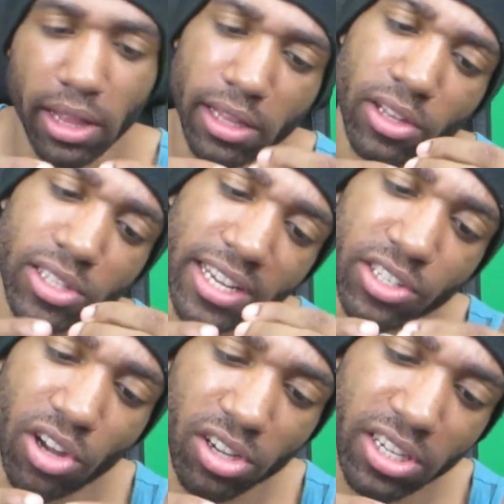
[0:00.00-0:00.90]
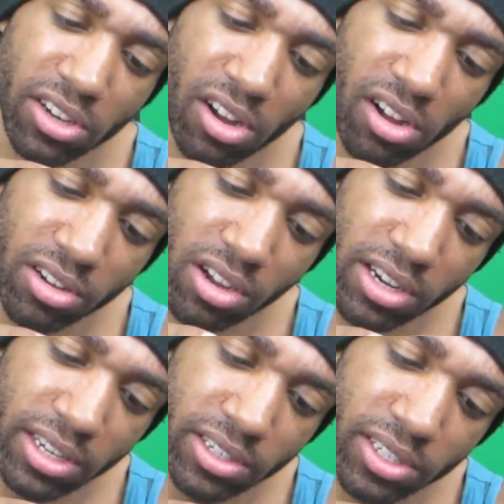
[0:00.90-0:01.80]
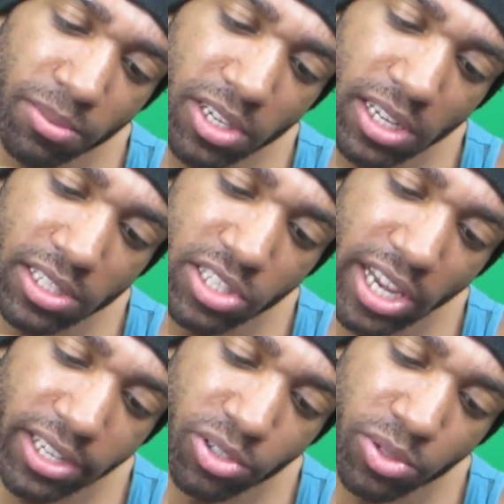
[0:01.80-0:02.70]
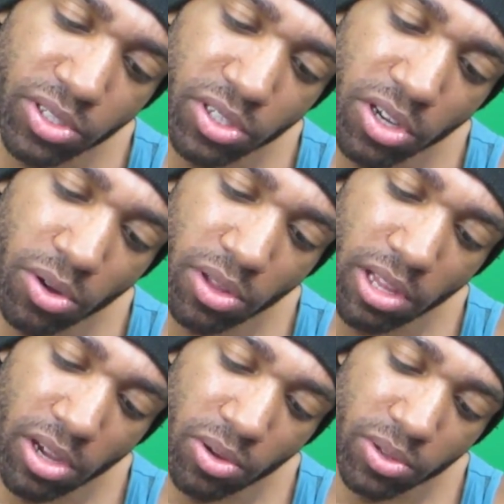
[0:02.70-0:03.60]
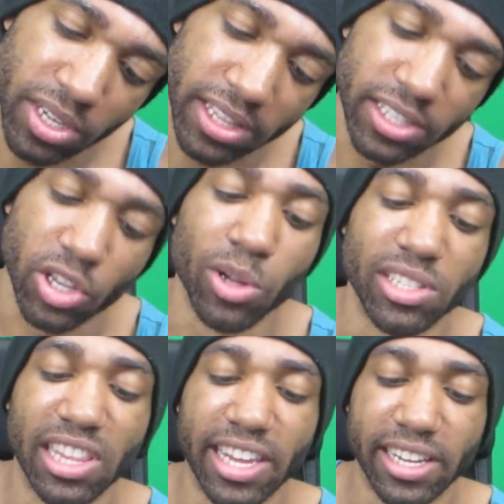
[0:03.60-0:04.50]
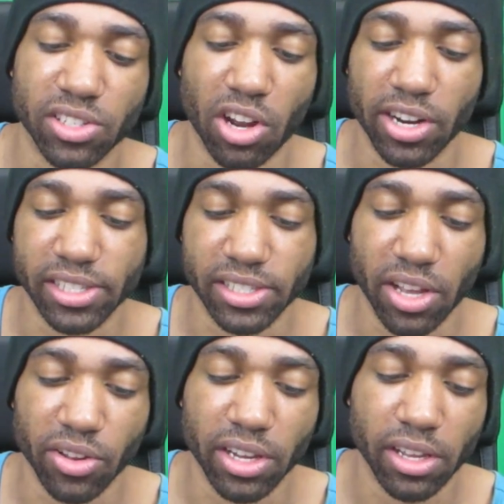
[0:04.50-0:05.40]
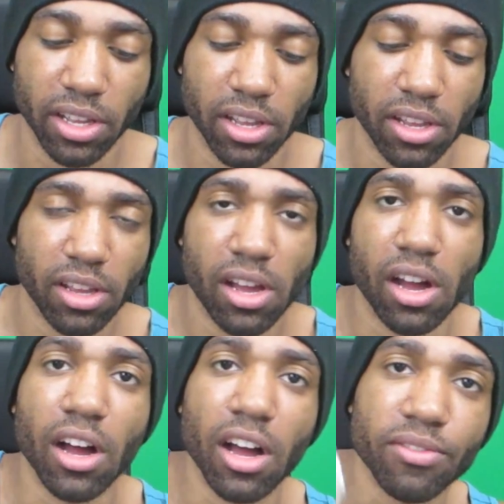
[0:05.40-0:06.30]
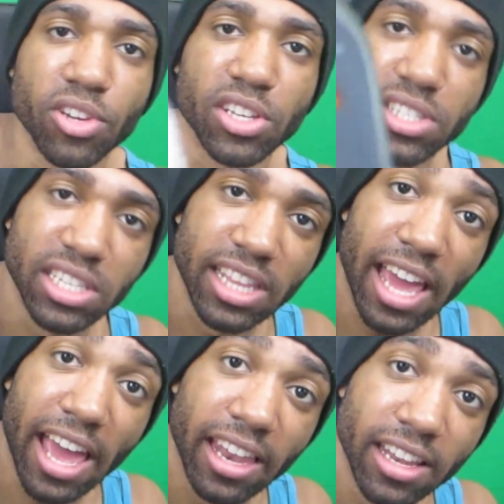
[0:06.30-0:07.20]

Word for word: it looks like Donkey Kong on it or something. It's dangerous to go alone. Take this. Oh, it's Link. Sorry, it's Zelda. If you can see that,